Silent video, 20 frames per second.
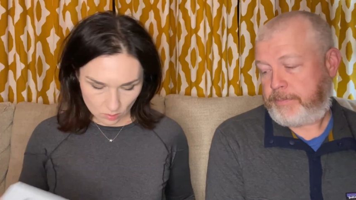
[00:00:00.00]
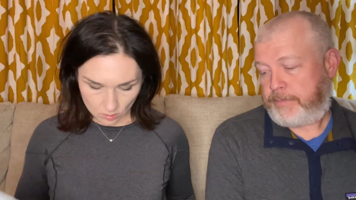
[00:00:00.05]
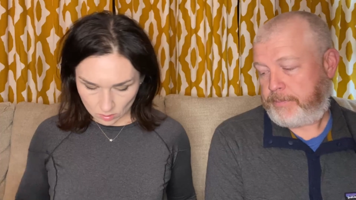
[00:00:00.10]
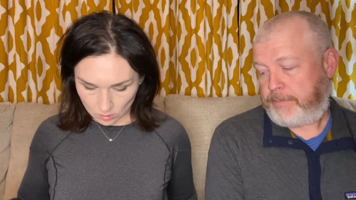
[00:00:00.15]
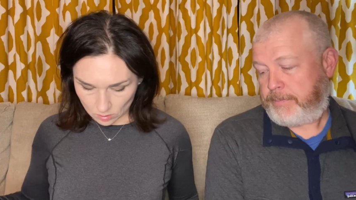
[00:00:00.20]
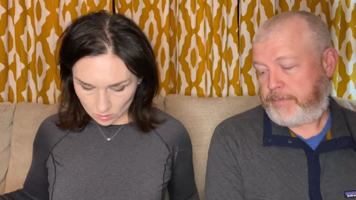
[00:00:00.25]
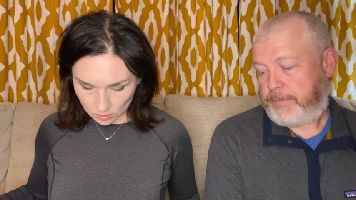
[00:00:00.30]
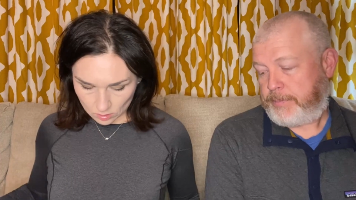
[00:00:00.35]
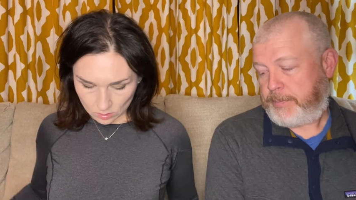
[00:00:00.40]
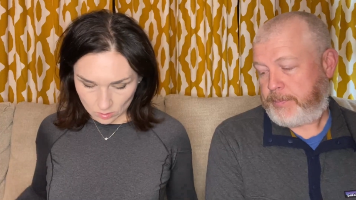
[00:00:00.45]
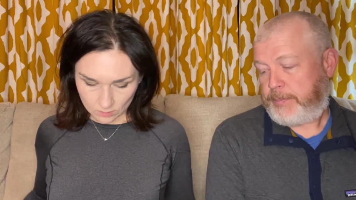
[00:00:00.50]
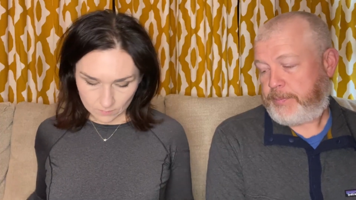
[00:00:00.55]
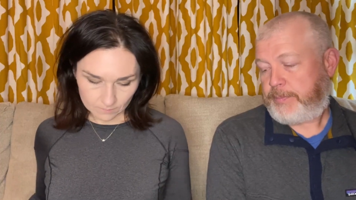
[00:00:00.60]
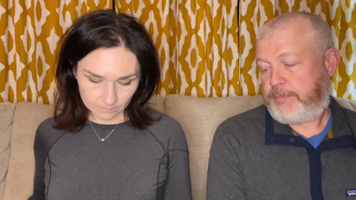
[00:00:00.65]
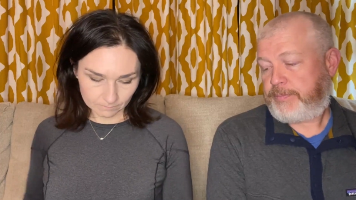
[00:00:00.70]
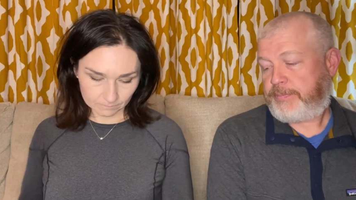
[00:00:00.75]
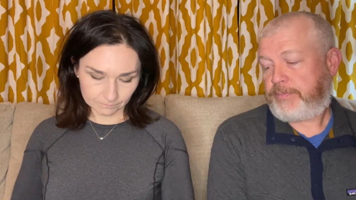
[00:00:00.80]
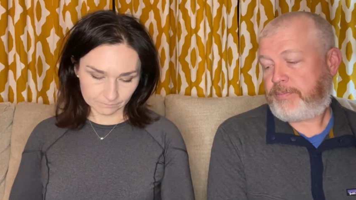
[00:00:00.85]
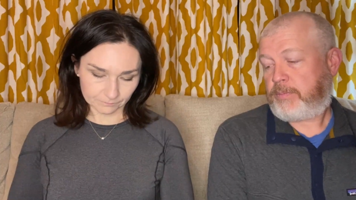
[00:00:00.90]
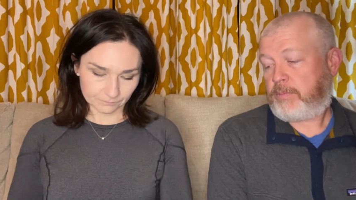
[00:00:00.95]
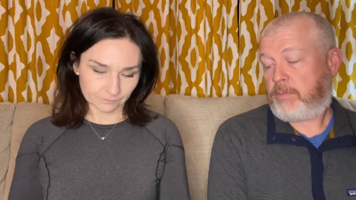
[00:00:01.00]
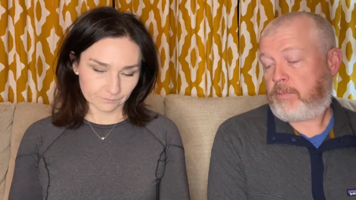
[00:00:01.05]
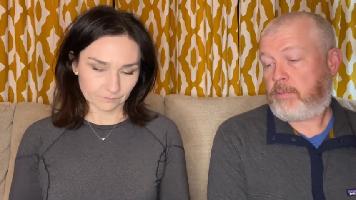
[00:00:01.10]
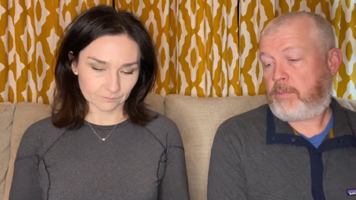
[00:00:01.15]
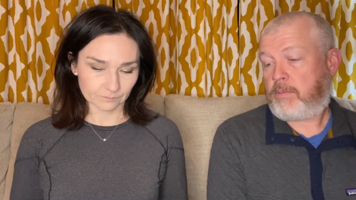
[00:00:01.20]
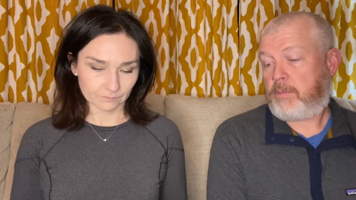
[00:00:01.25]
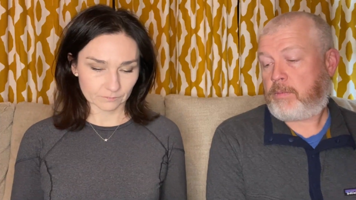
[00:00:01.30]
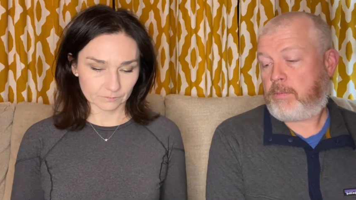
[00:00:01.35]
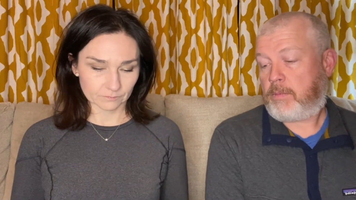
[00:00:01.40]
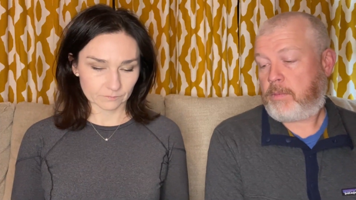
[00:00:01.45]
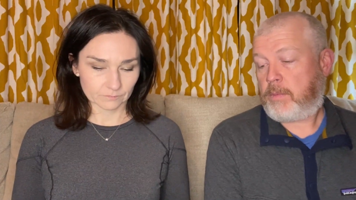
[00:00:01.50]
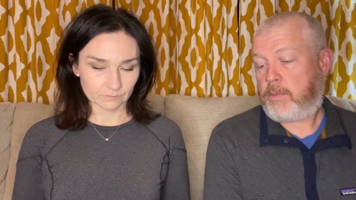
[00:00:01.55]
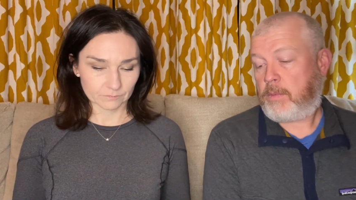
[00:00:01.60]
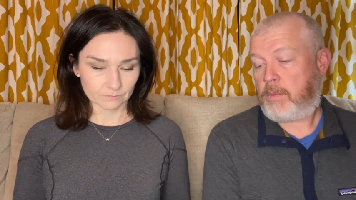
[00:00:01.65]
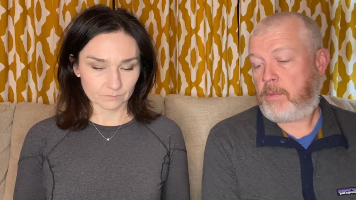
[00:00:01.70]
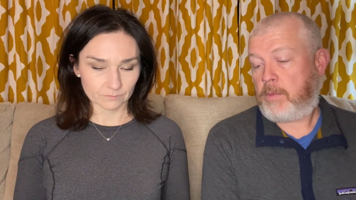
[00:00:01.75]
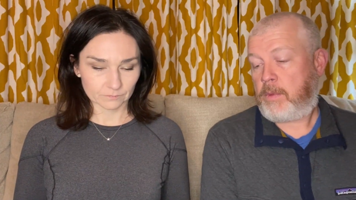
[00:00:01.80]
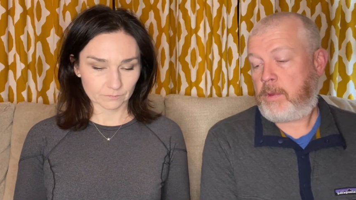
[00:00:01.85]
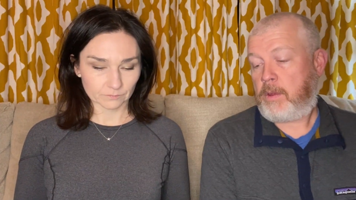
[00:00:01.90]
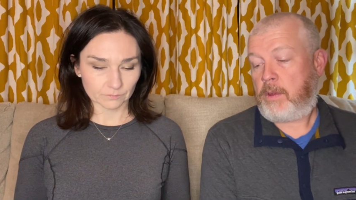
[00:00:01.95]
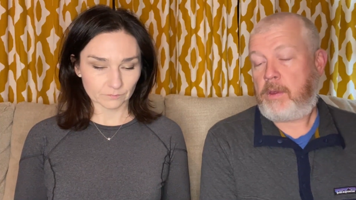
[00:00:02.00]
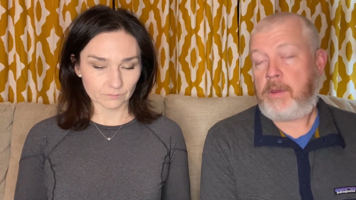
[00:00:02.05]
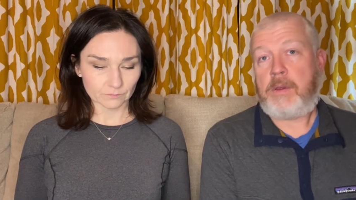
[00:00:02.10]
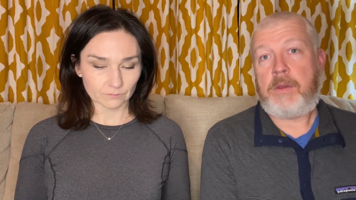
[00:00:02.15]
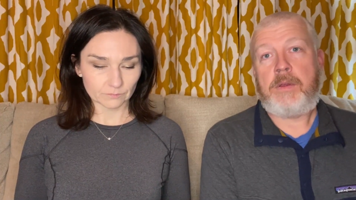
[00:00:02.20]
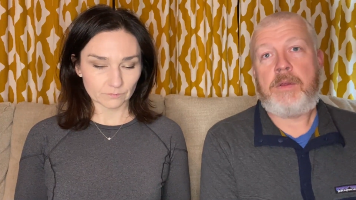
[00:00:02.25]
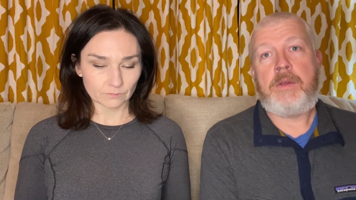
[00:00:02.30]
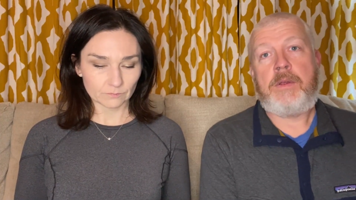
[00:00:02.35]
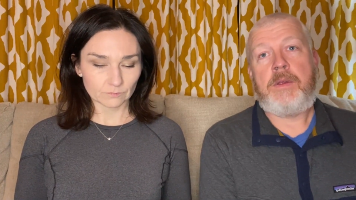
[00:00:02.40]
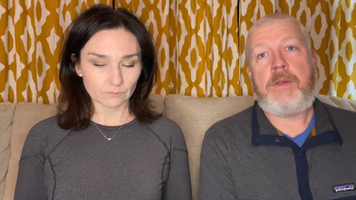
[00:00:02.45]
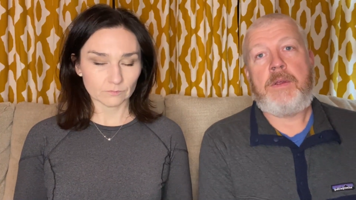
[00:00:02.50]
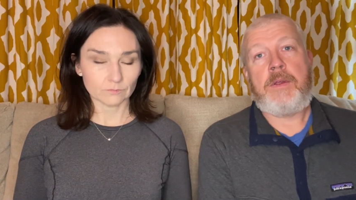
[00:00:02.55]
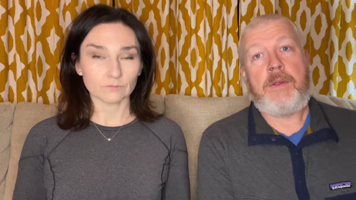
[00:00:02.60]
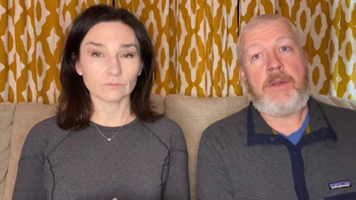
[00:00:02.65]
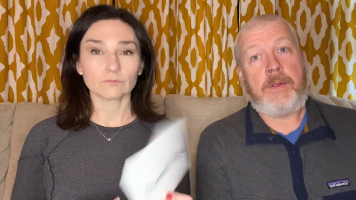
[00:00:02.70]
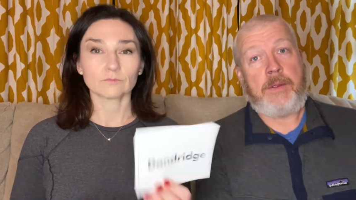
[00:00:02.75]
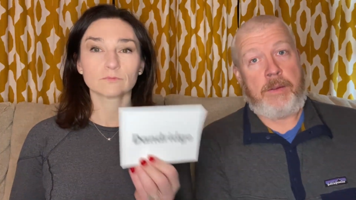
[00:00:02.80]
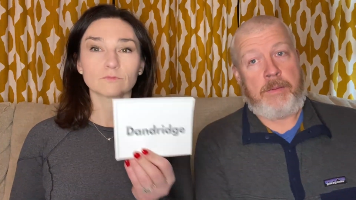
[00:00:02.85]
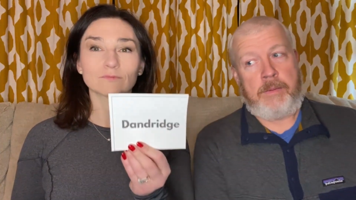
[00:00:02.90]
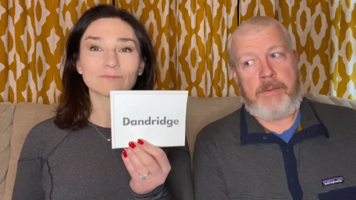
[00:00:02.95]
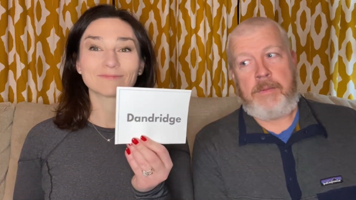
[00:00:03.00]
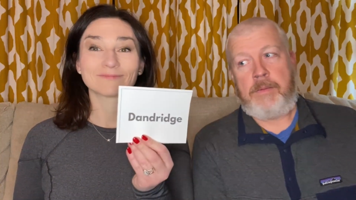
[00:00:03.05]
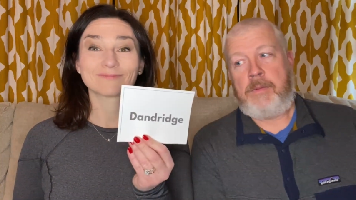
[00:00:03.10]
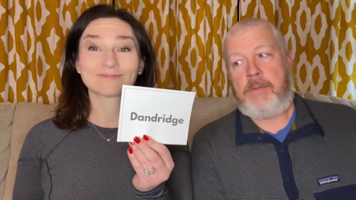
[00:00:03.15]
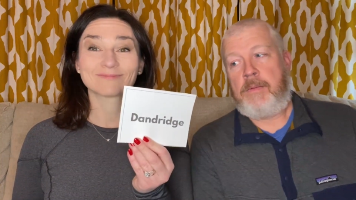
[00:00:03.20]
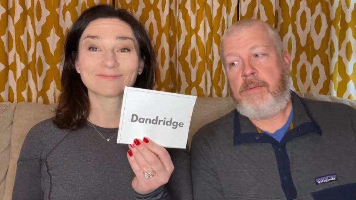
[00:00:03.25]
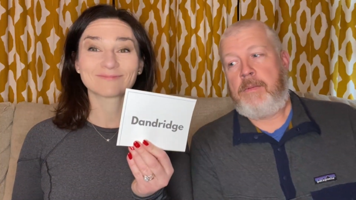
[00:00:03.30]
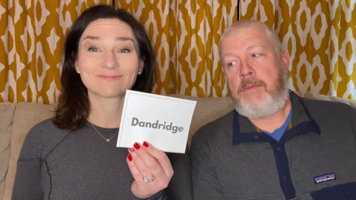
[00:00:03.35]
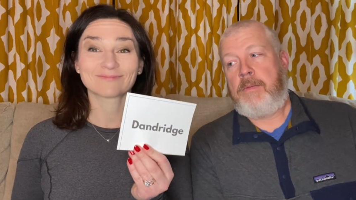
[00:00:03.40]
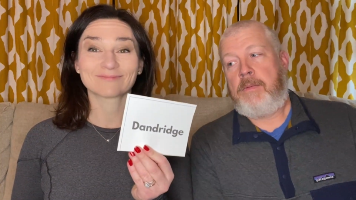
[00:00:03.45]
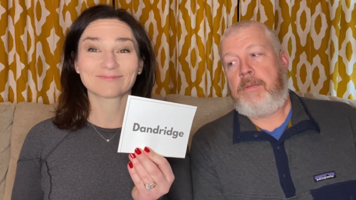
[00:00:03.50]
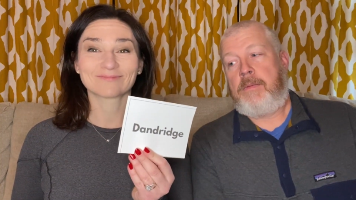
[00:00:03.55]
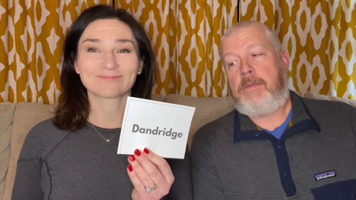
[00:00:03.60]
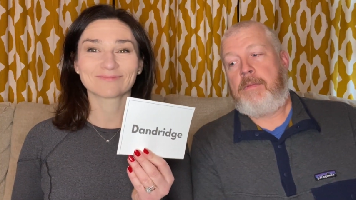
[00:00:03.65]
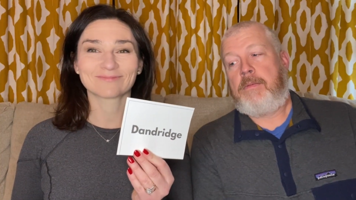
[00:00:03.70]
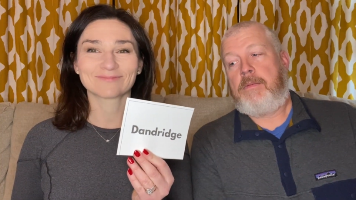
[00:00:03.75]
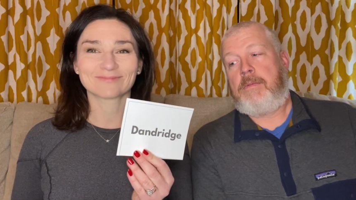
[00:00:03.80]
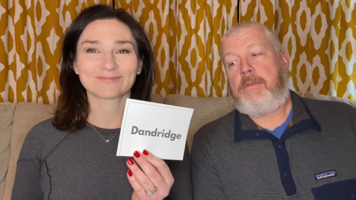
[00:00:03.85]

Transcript: (no one is talking)